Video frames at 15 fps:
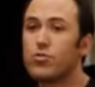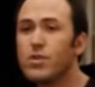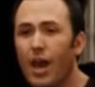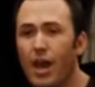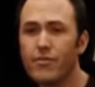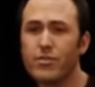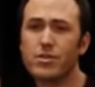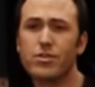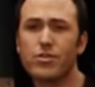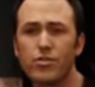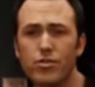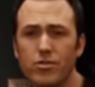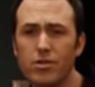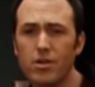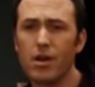You gave a
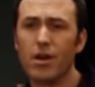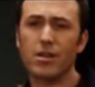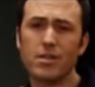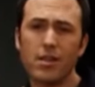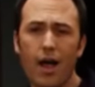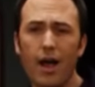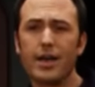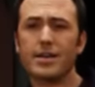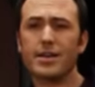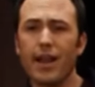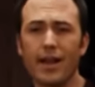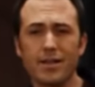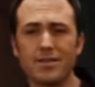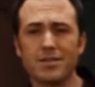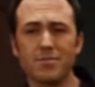girl a locket
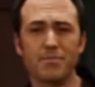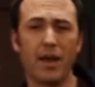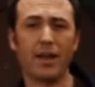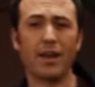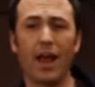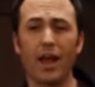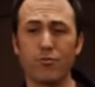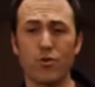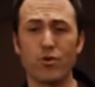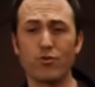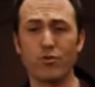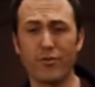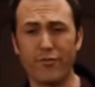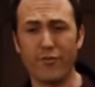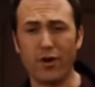necklace, man, and
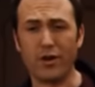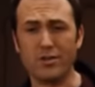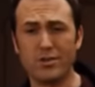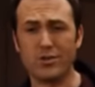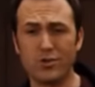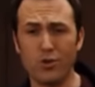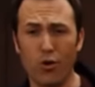wrote her a fucking